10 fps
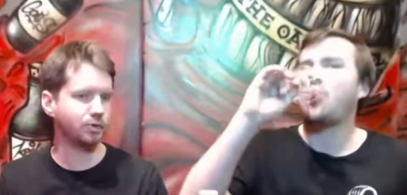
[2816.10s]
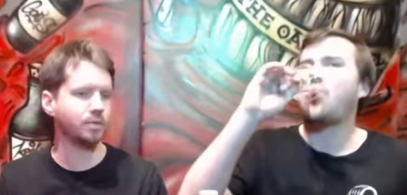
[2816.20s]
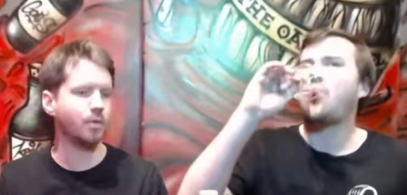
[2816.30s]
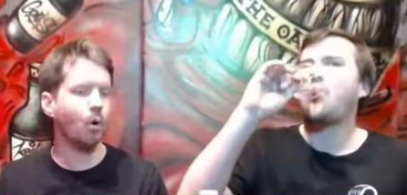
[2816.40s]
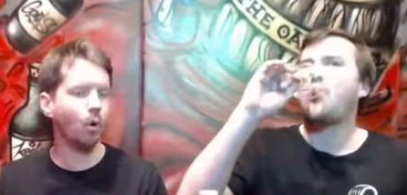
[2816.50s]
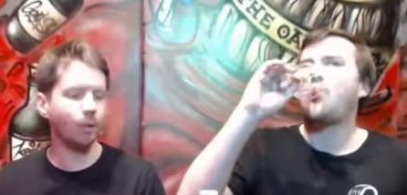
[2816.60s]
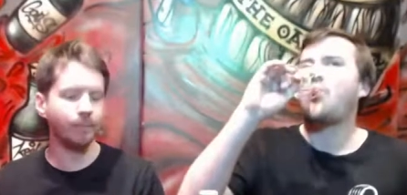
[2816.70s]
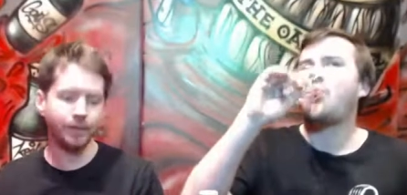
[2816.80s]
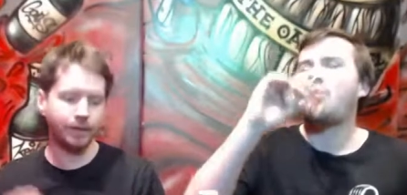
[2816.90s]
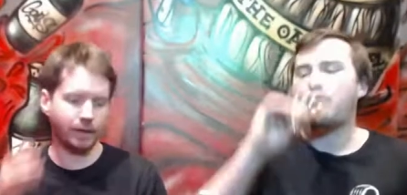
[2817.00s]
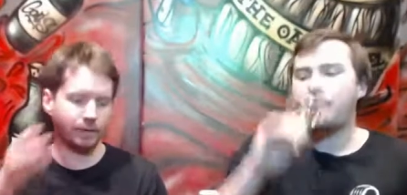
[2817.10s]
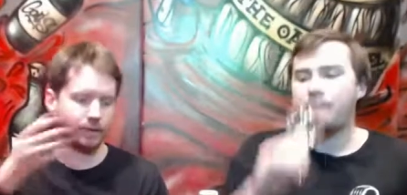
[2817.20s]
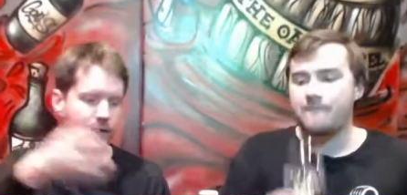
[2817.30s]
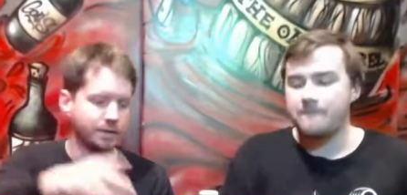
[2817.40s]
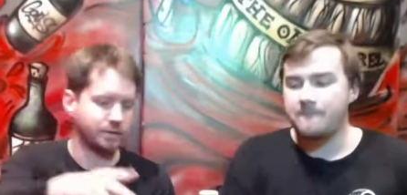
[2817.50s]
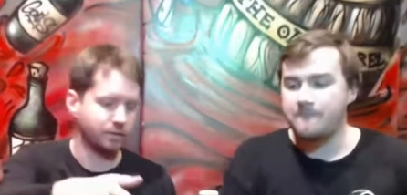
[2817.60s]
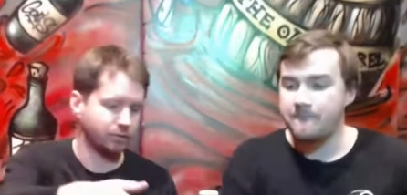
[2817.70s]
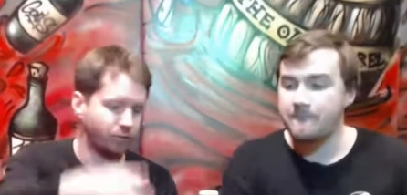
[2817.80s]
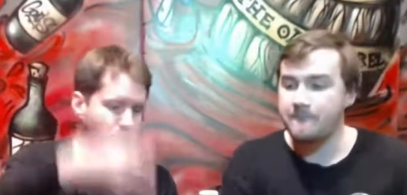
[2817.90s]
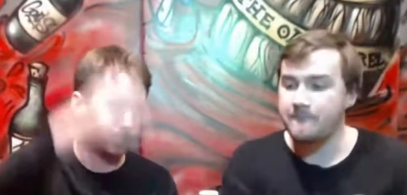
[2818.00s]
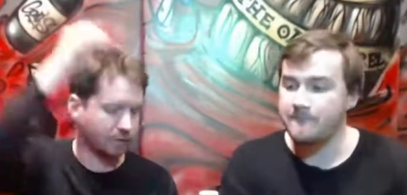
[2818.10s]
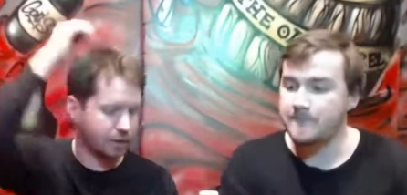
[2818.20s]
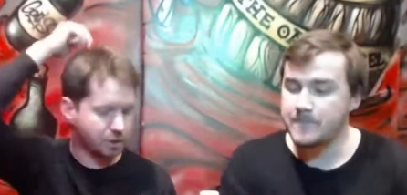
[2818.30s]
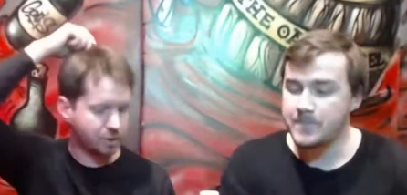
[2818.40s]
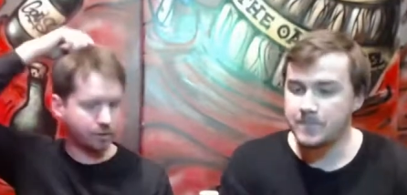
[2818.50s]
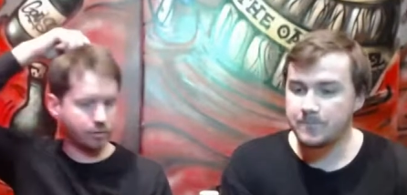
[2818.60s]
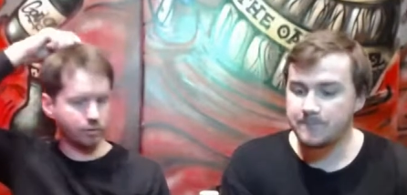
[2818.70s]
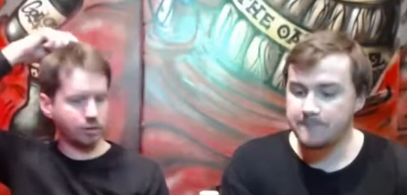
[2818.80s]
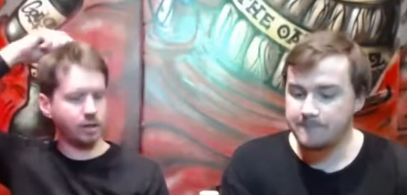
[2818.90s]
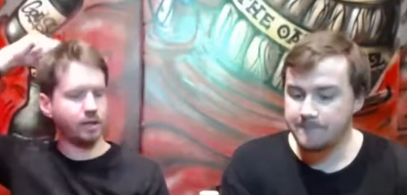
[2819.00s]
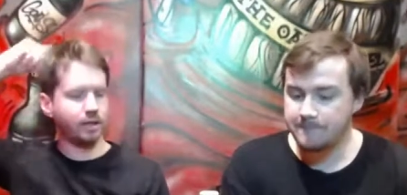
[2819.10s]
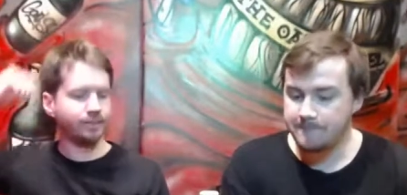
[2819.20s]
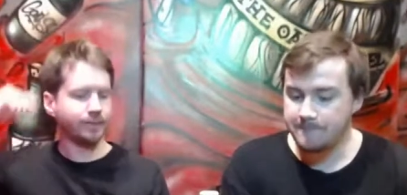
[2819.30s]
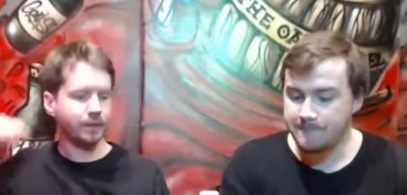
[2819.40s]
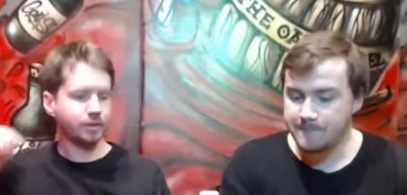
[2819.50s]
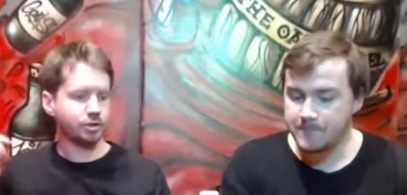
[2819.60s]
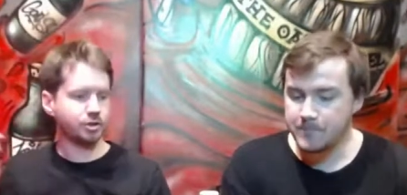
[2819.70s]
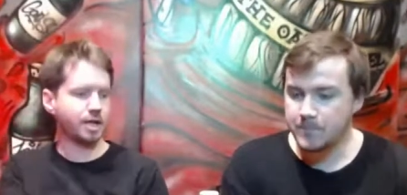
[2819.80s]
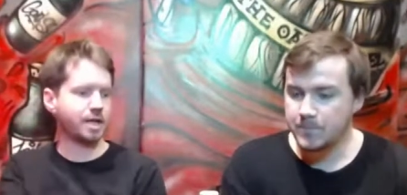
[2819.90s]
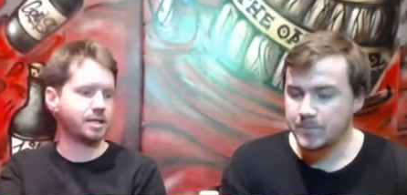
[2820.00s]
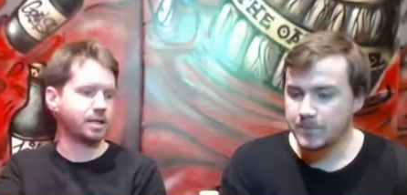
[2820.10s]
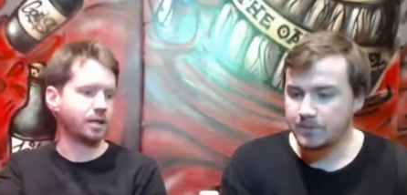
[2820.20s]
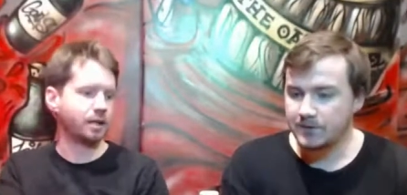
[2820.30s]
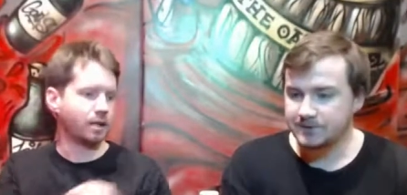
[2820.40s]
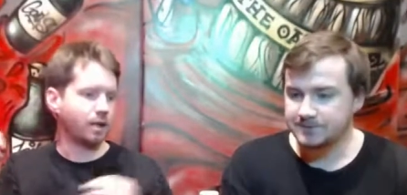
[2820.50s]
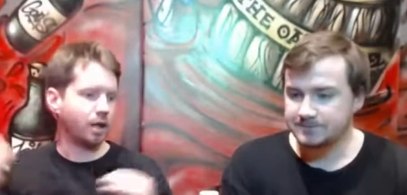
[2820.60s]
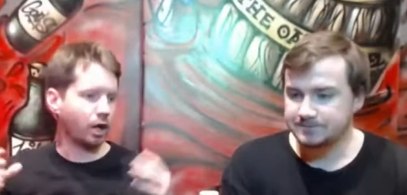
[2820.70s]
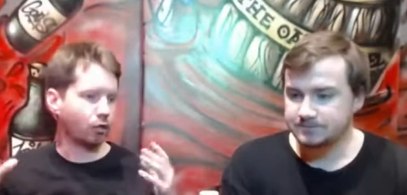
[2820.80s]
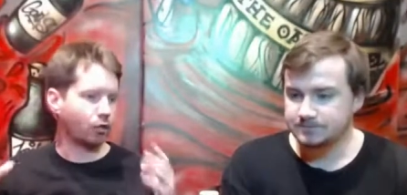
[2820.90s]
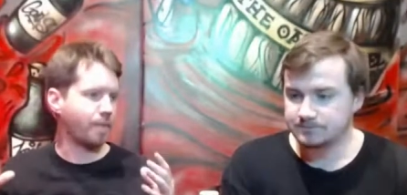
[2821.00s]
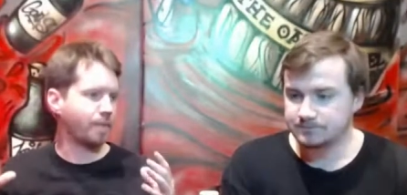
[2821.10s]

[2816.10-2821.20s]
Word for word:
Speaker 1: with them, or in the case of like the Nashdale we're drinking here, just taking a grape